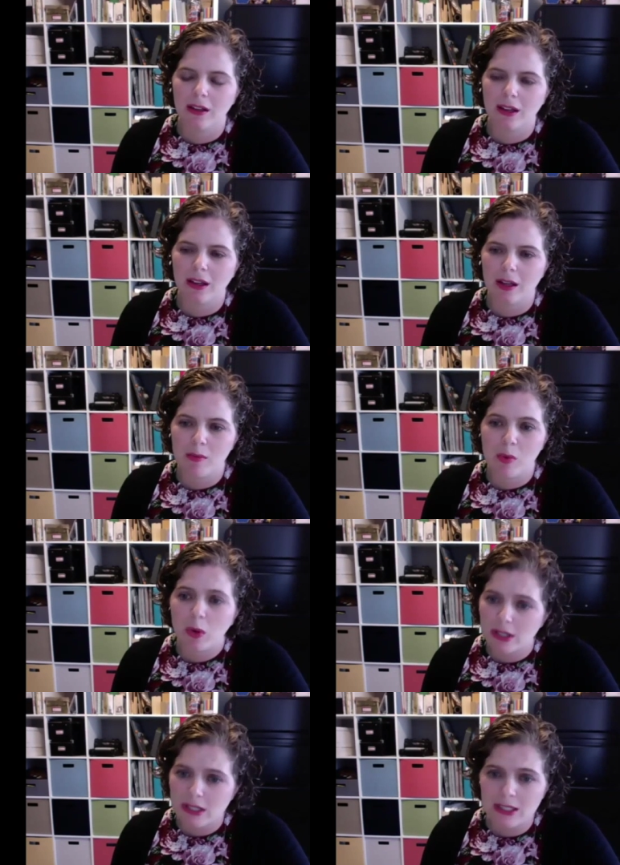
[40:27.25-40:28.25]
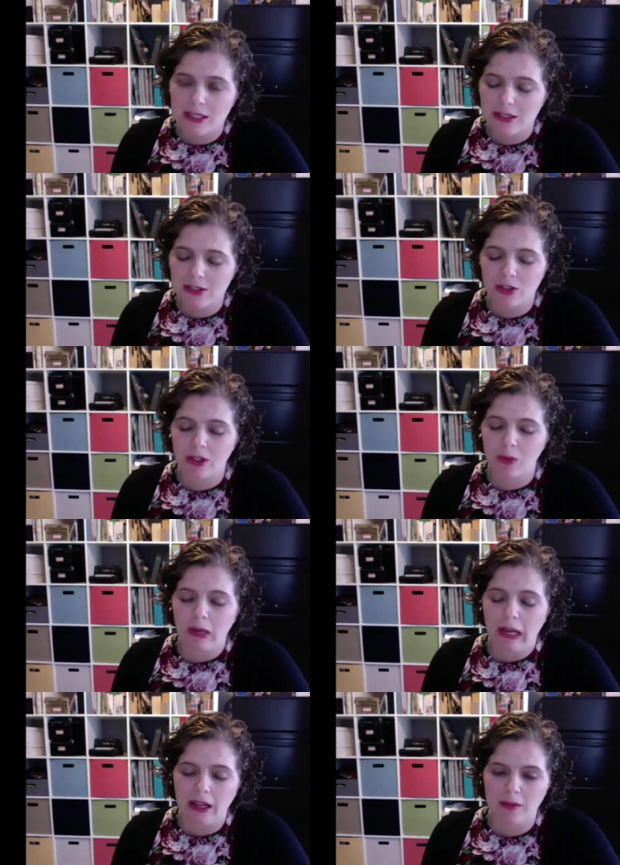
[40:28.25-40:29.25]
important, because it's certainly what
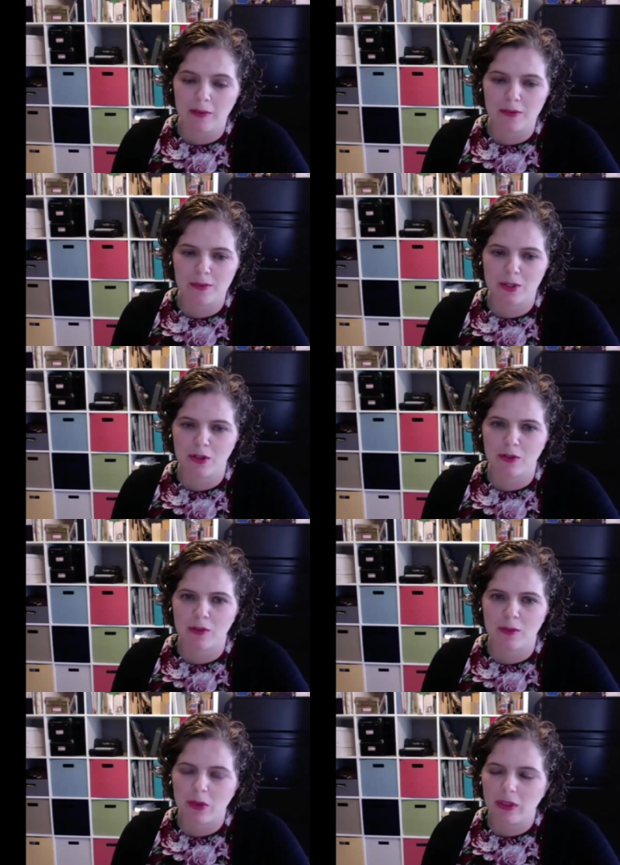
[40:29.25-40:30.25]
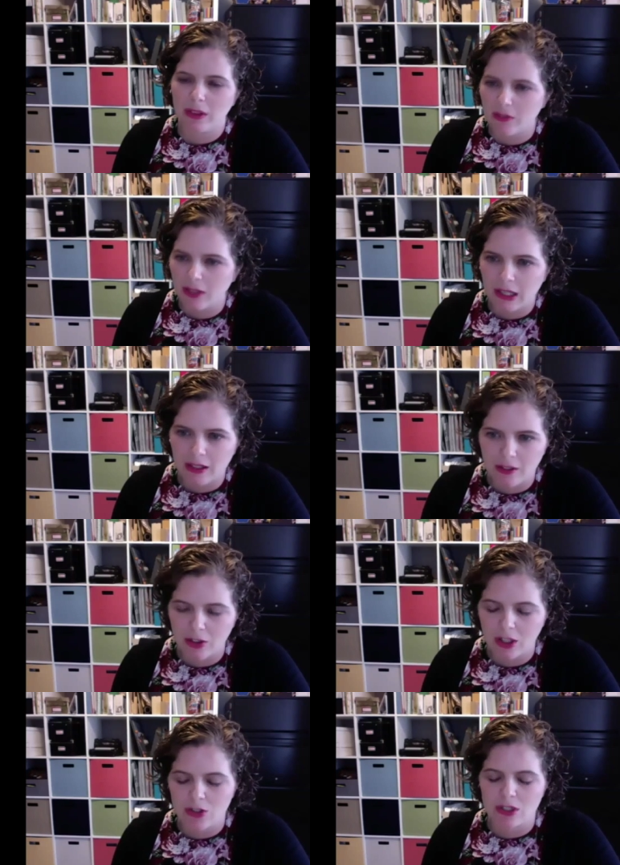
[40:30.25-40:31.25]
I have observed from both living in other
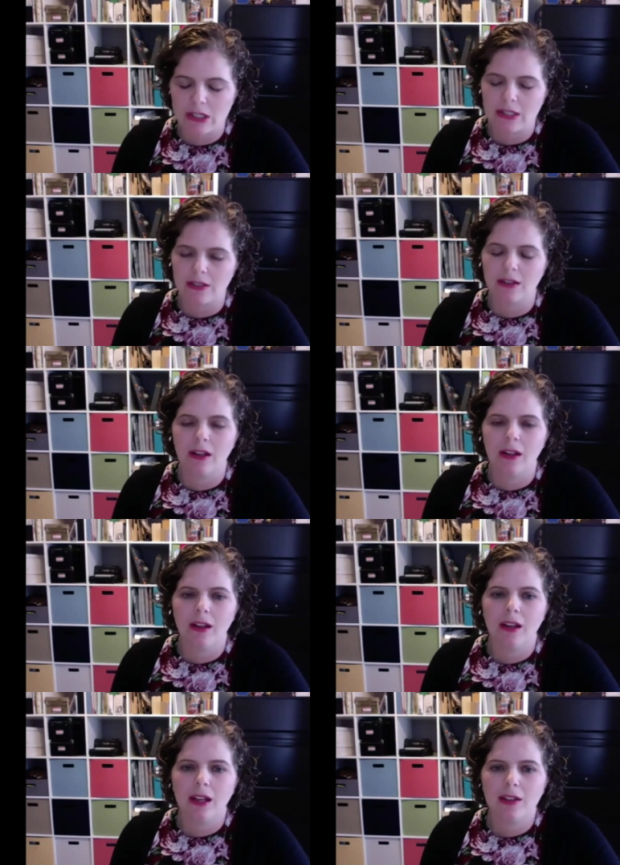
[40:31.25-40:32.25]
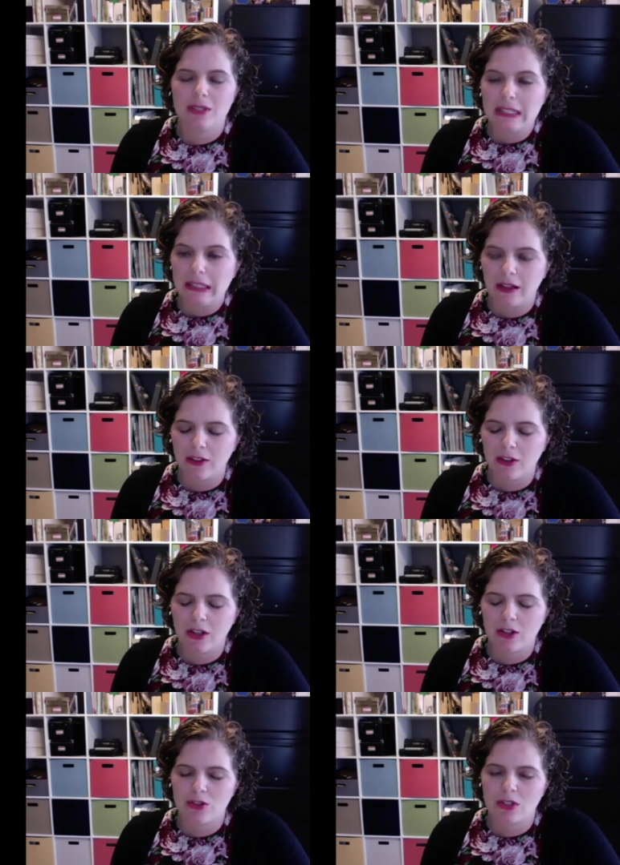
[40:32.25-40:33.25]
countries and visiting other
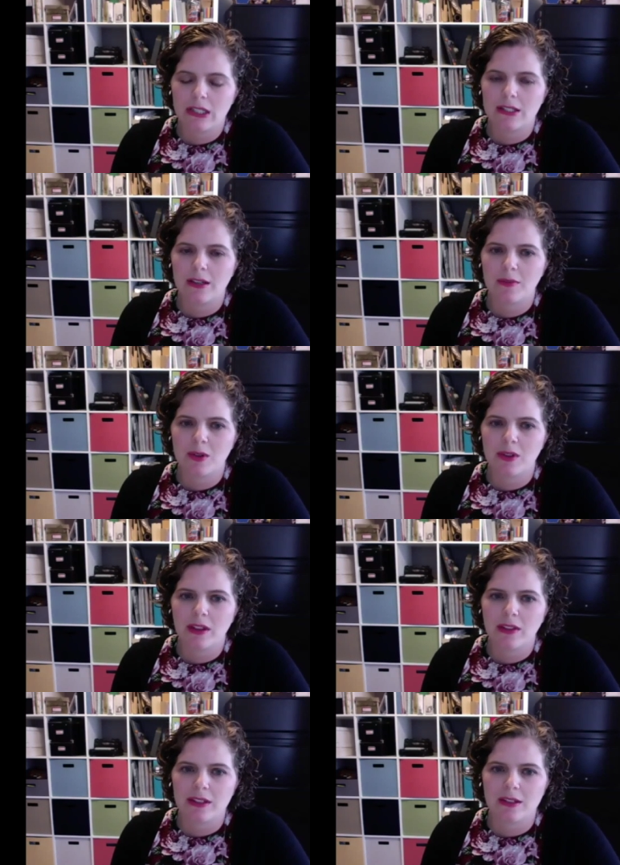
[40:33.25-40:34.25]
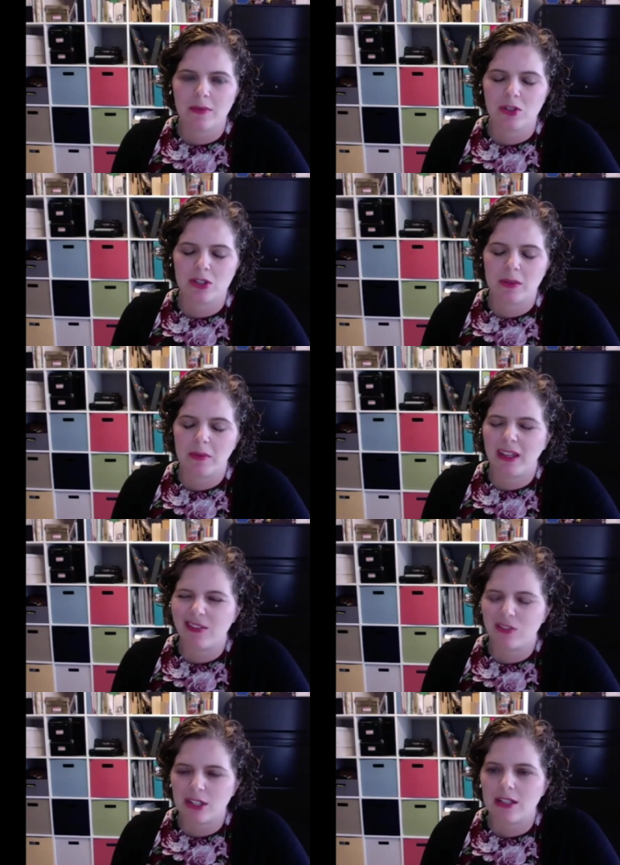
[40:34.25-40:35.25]
countries. So I think that's just something
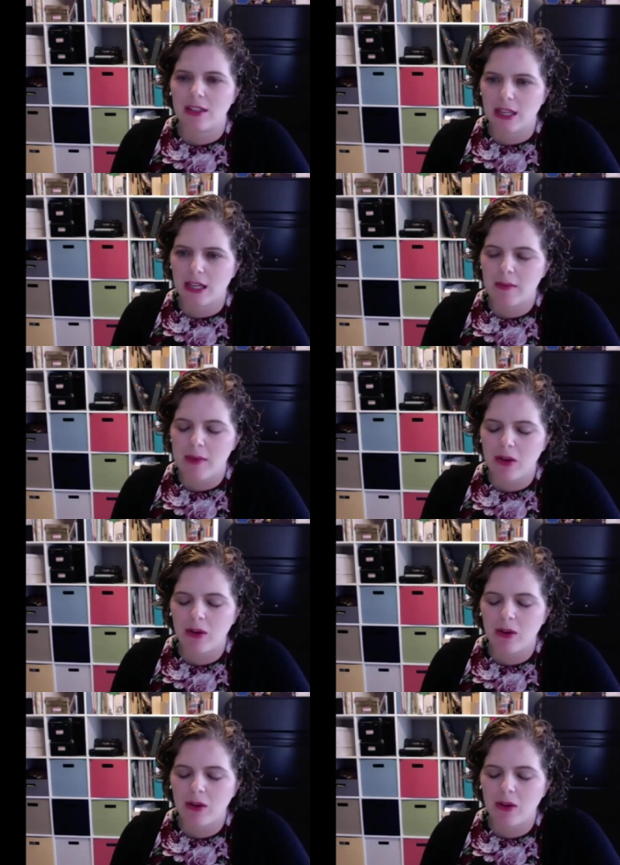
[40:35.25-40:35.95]
for us to think about.